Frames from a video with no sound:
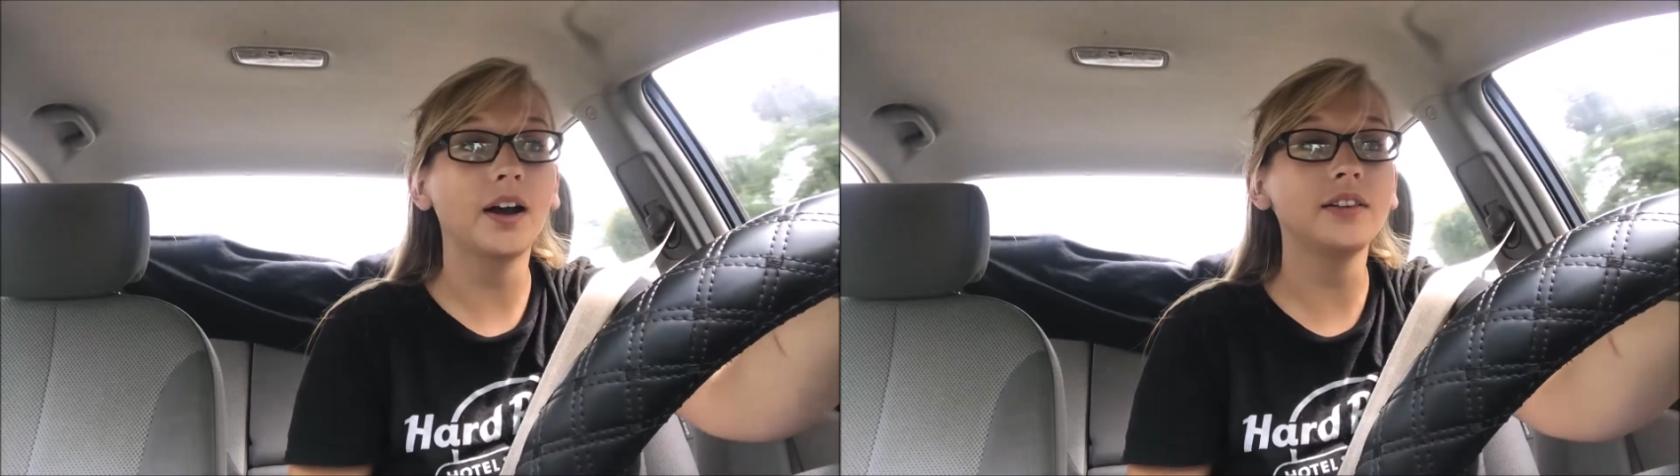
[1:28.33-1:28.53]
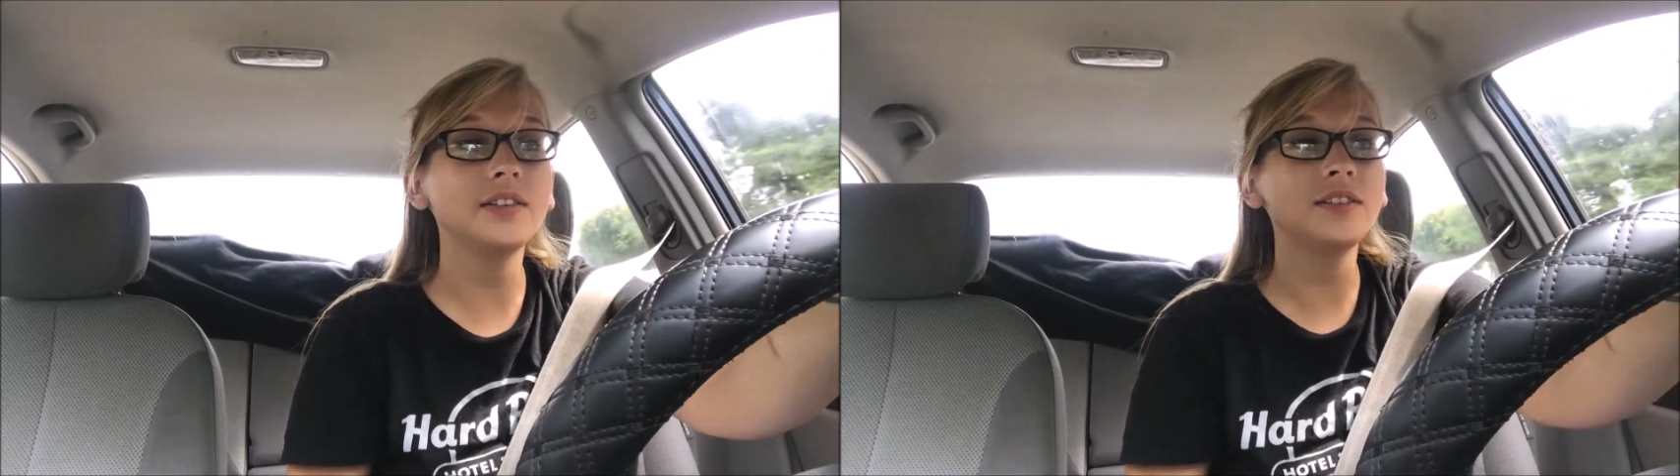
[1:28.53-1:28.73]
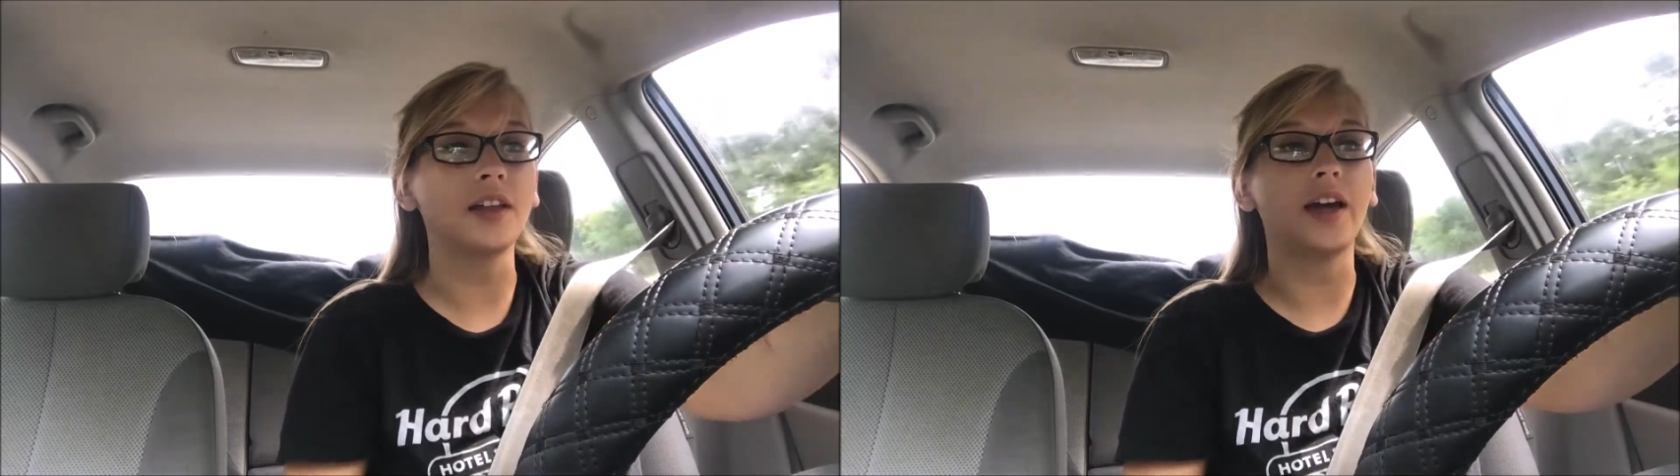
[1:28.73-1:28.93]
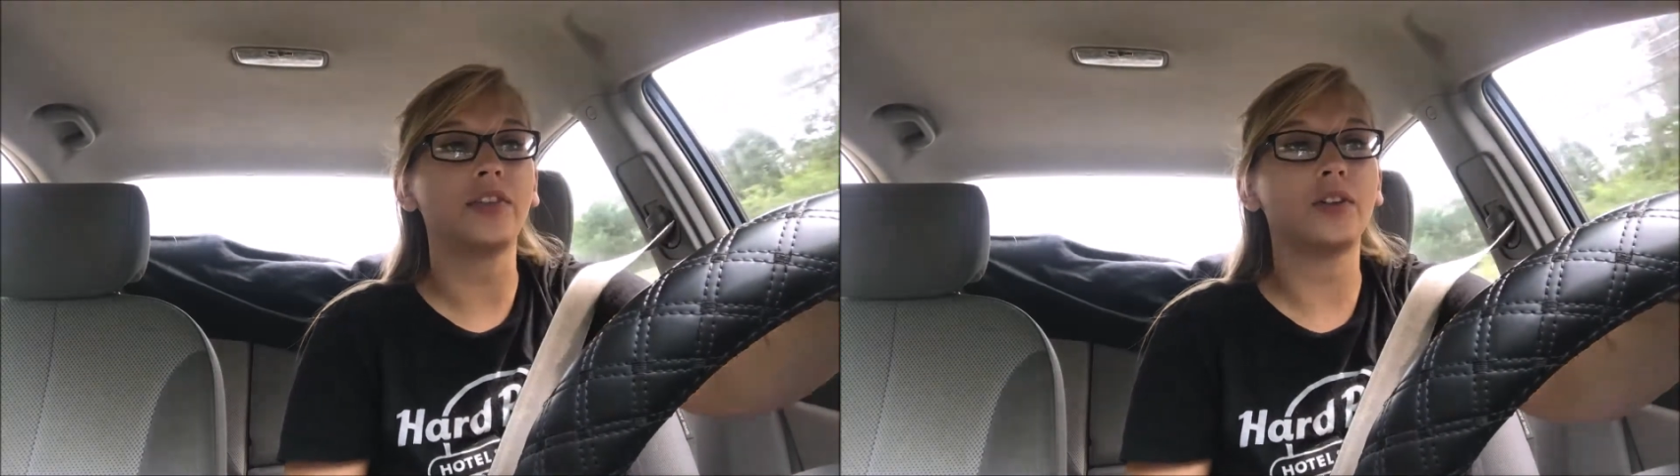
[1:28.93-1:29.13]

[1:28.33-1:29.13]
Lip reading: other than that,